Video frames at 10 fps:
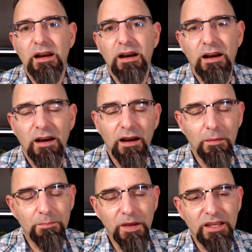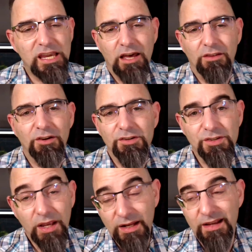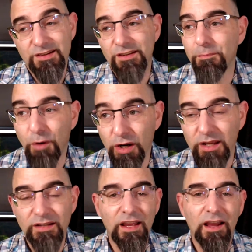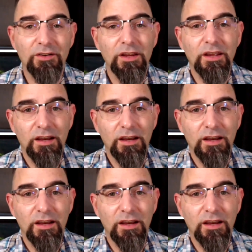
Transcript: a calendar so I can actually mark it down.